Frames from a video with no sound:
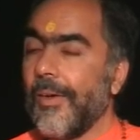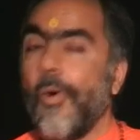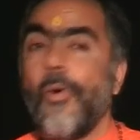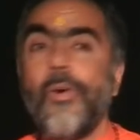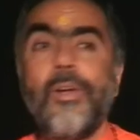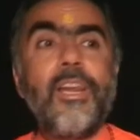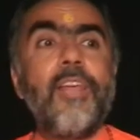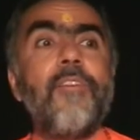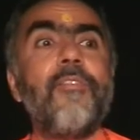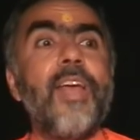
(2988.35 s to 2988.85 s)

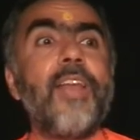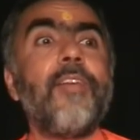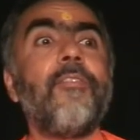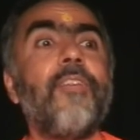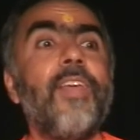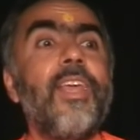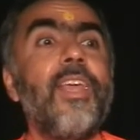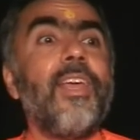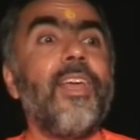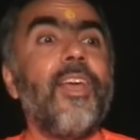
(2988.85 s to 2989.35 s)
Only when
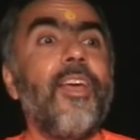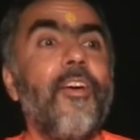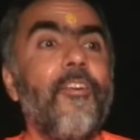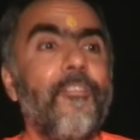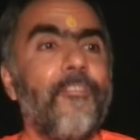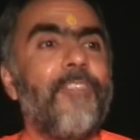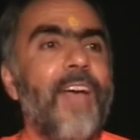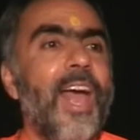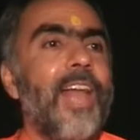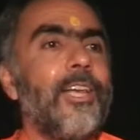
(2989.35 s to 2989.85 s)
we
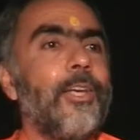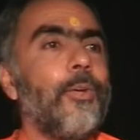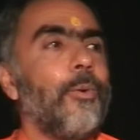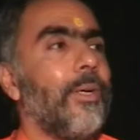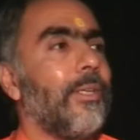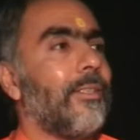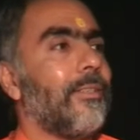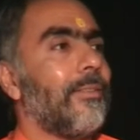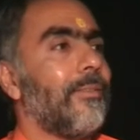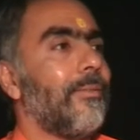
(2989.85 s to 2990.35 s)
value
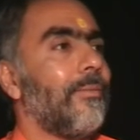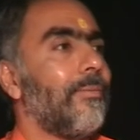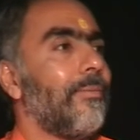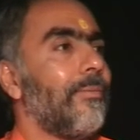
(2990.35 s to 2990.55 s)
it.